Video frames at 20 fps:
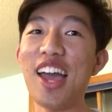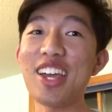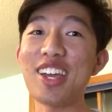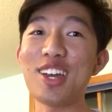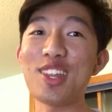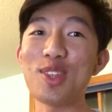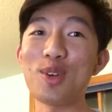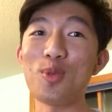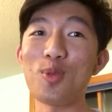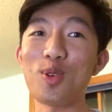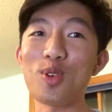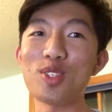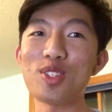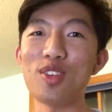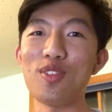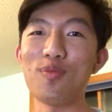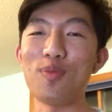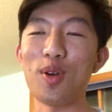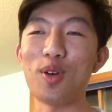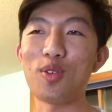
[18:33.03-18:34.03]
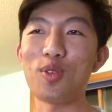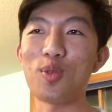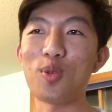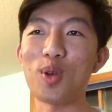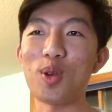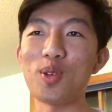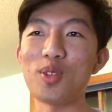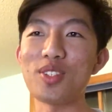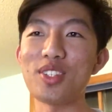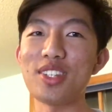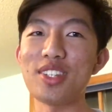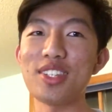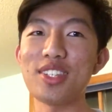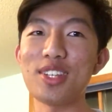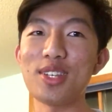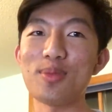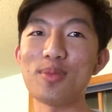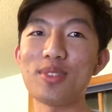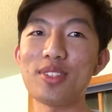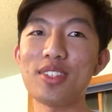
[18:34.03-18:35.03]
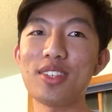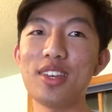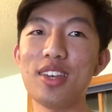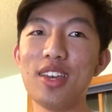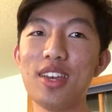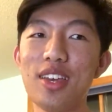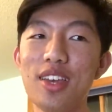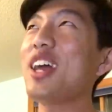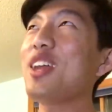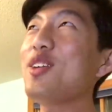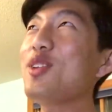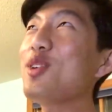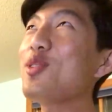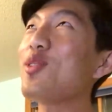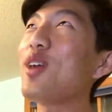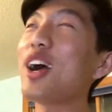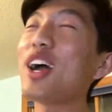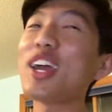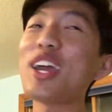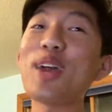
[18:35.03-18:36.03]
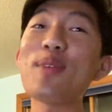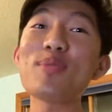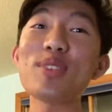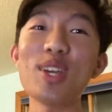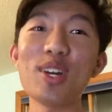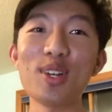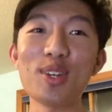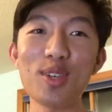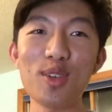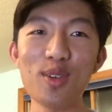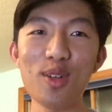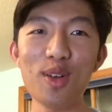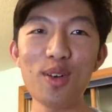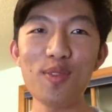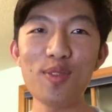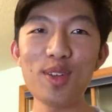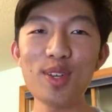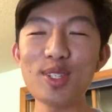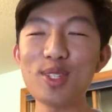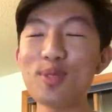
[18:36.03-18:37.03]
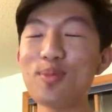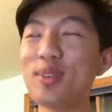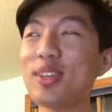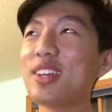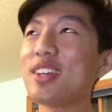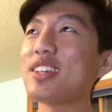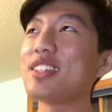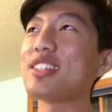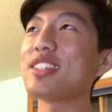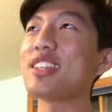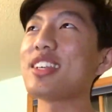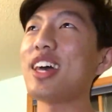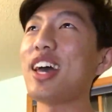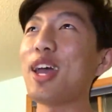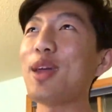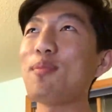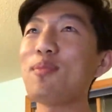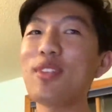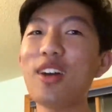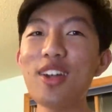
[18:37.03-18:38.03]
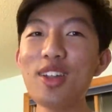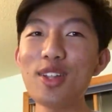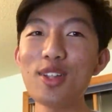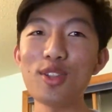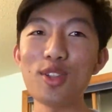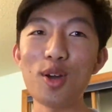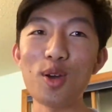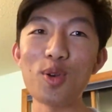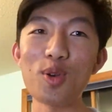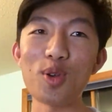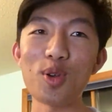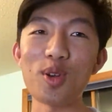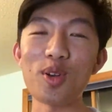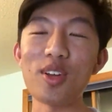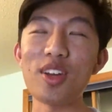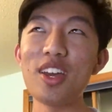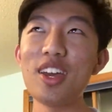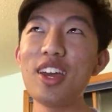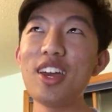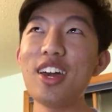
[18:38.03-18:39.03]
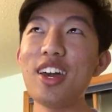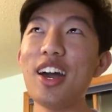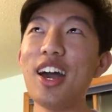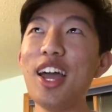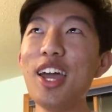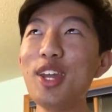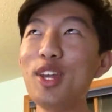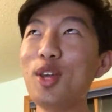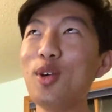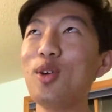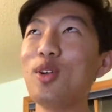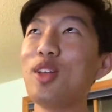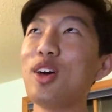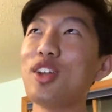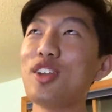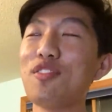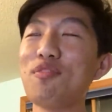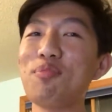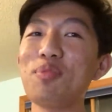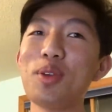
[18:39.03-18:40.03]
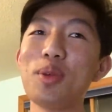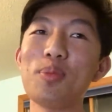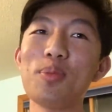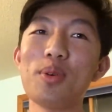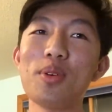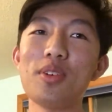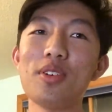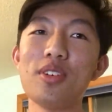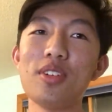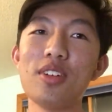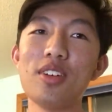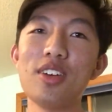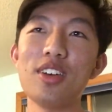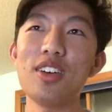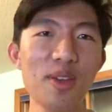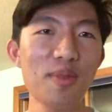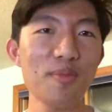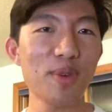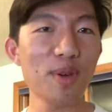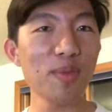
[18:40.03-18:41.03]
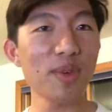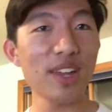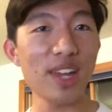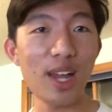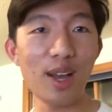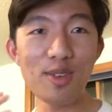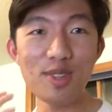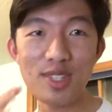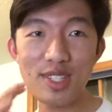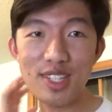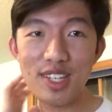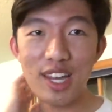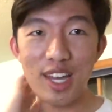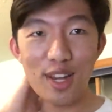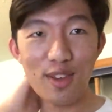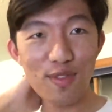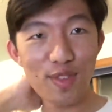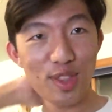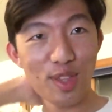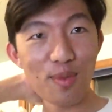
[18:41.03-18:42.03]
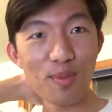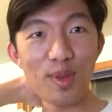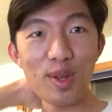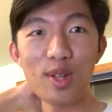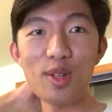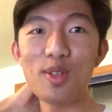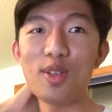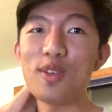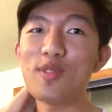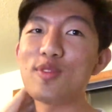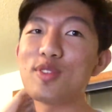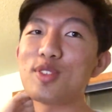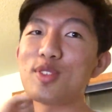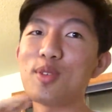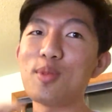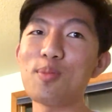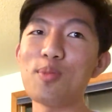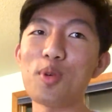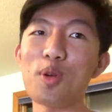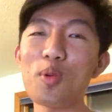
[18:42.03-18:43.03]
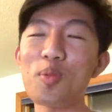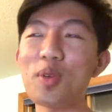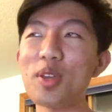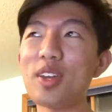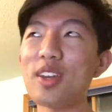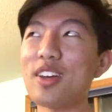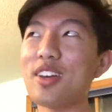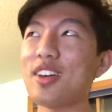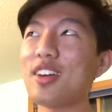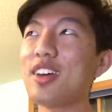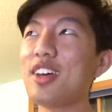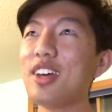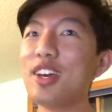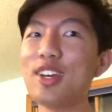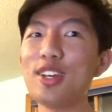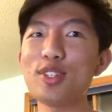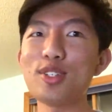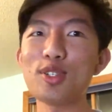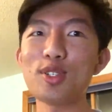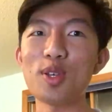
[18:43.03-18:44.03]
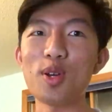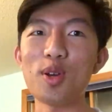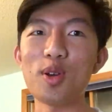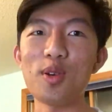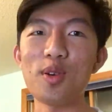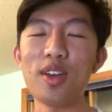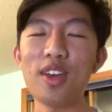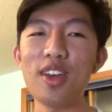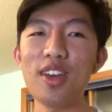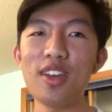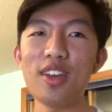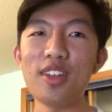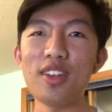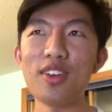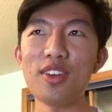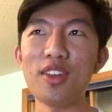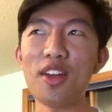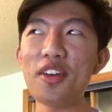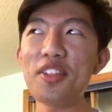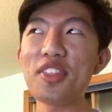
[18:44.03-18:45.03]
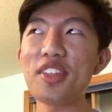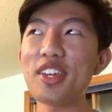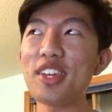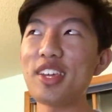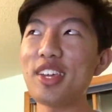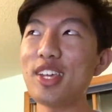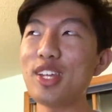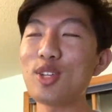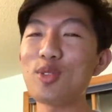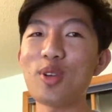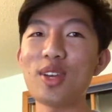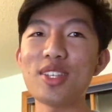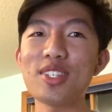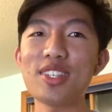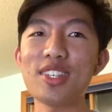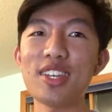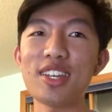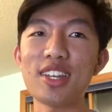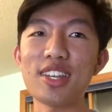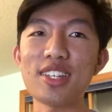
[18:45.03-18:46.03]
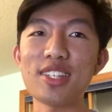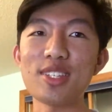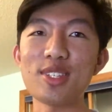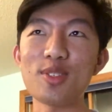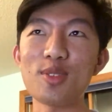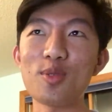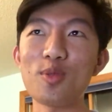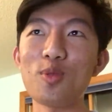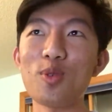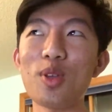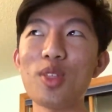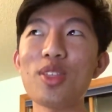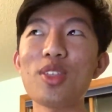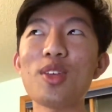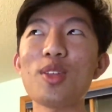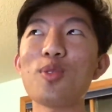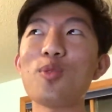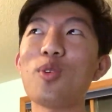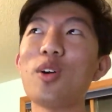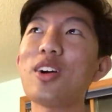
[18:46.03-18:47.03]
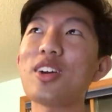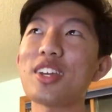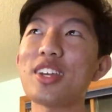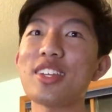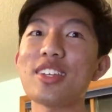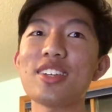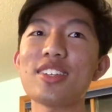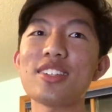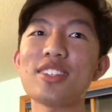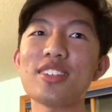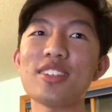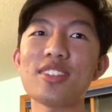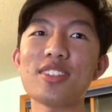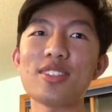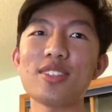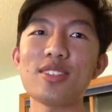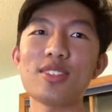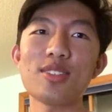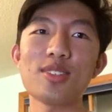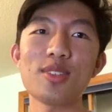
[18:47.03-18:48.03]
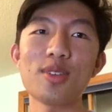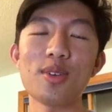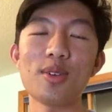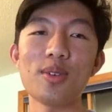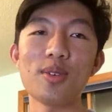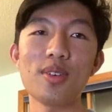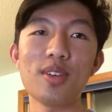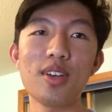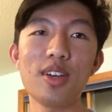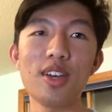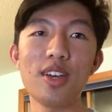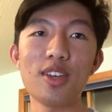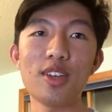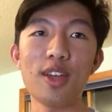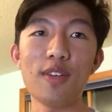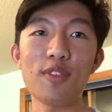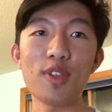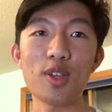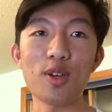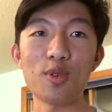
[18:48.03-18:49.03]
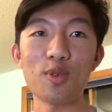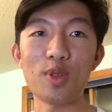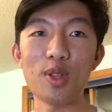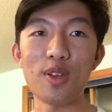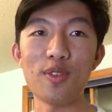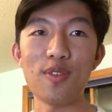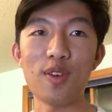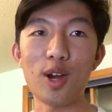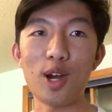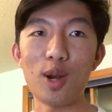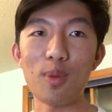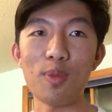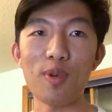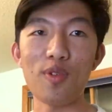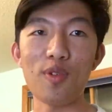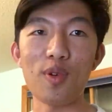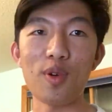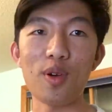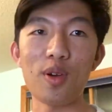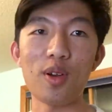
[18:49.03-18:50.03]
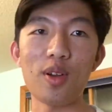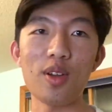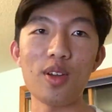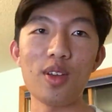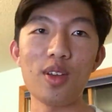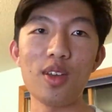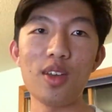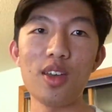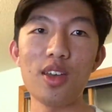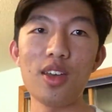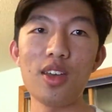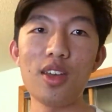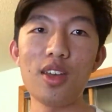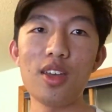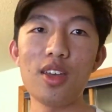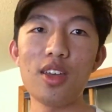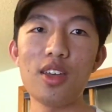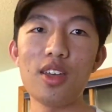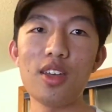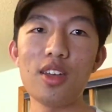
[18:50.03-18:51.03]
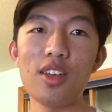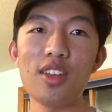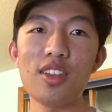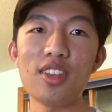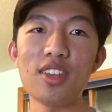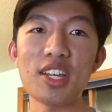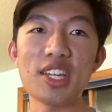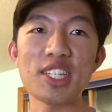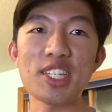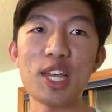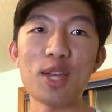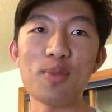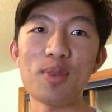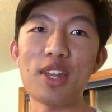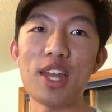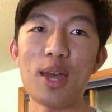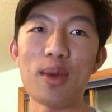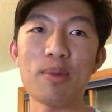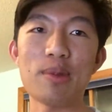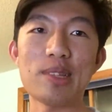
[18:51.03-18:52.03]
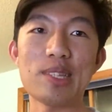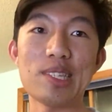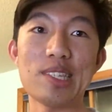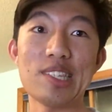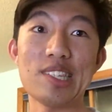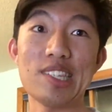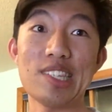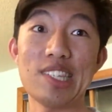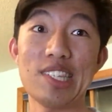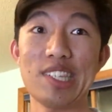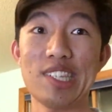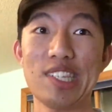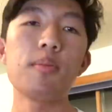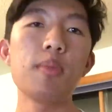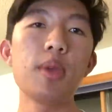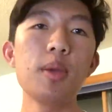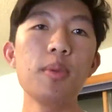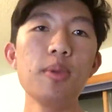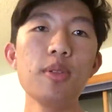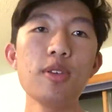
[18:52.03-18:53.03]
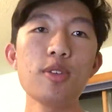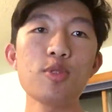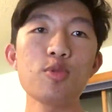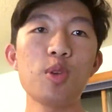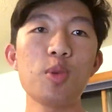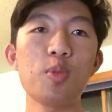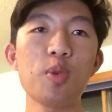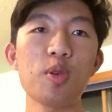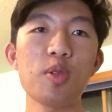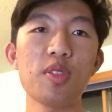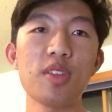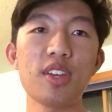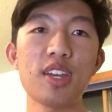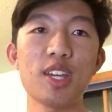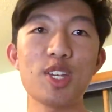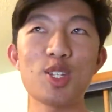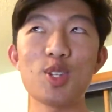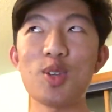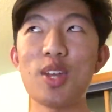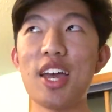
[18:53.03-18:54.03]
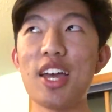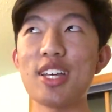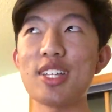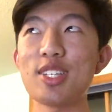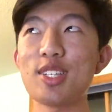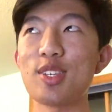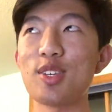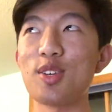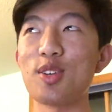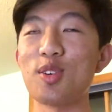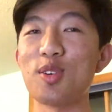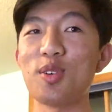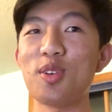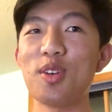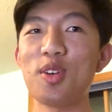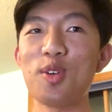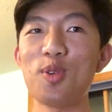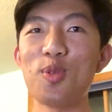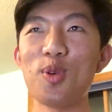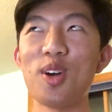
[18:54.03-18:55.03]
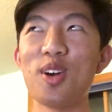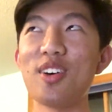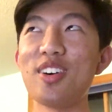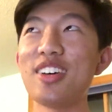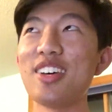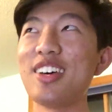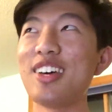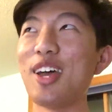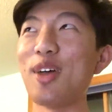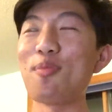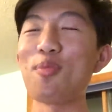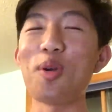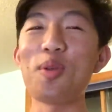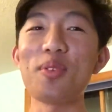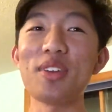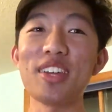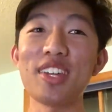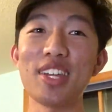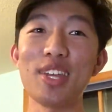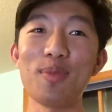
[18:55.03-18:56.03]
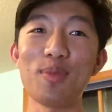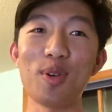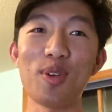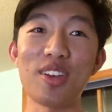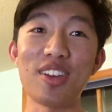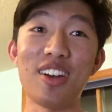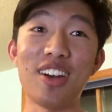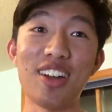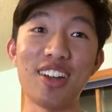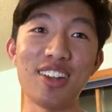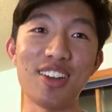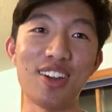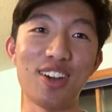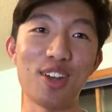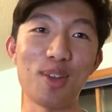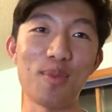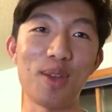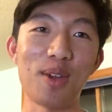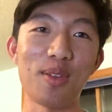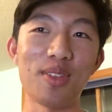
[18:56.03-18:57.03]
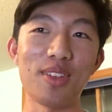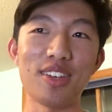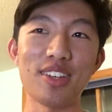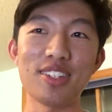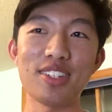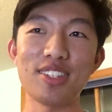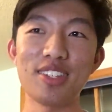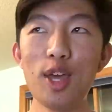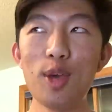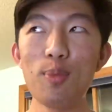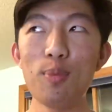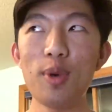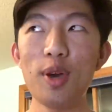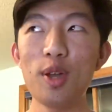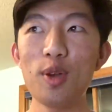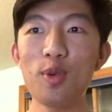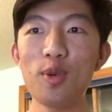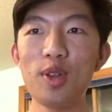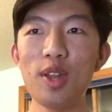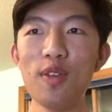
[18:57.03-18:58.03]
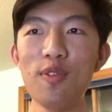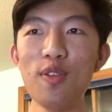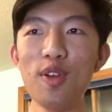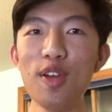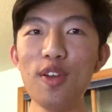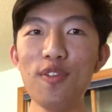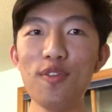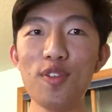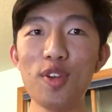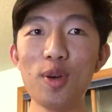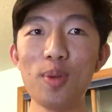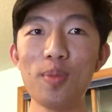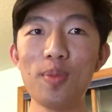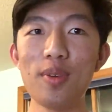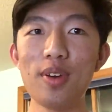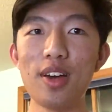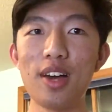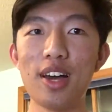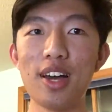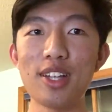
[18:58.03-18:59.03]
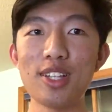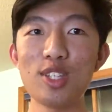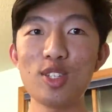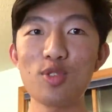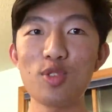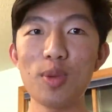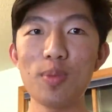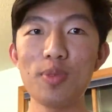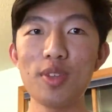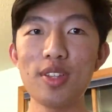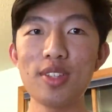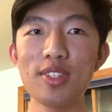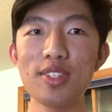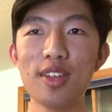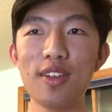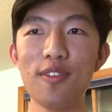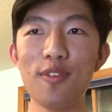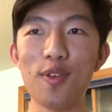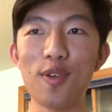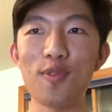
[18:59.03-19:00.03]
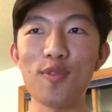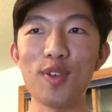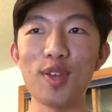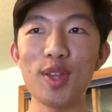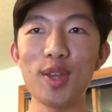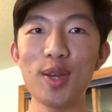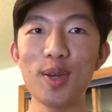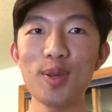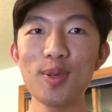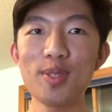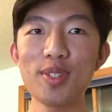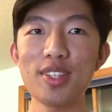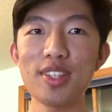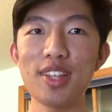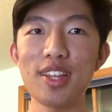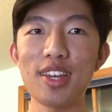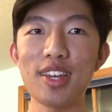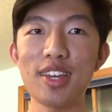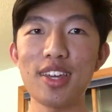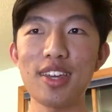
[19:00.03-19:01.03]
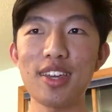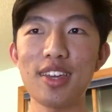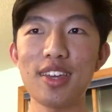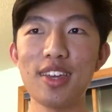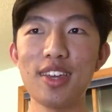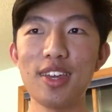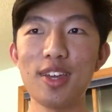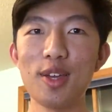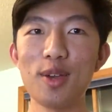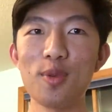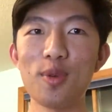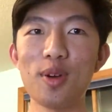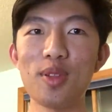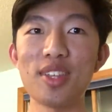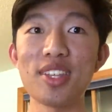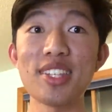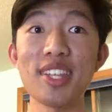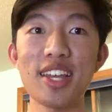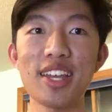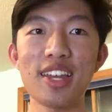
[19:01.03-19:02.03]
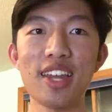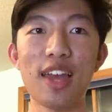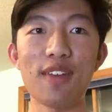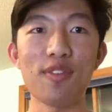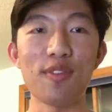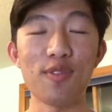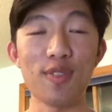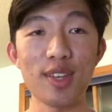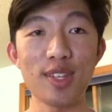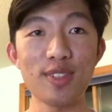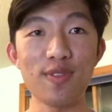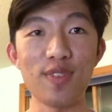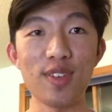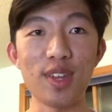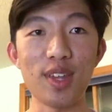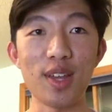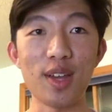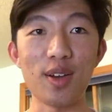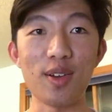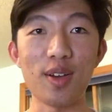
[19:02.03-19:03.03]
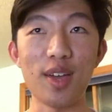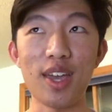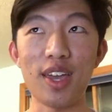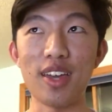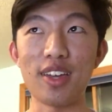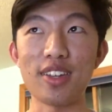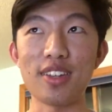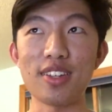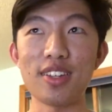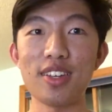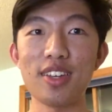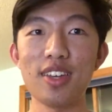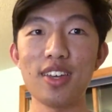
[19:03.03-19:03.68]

I got the worst of both worlds, it seems. I don't know why I'm telling you all of this because I'm not a loner. I know a lot of people, but my house is kind of in the middle of suburbia, so nothing interesting is within walking distance. So you have to go really far before the excitement happens. Maybe there's one more thing I should ask you. Well, I'm probably gonna keep going on and on about this, but whenever I film unscripted stuff for videos, like, well, the second half of this video and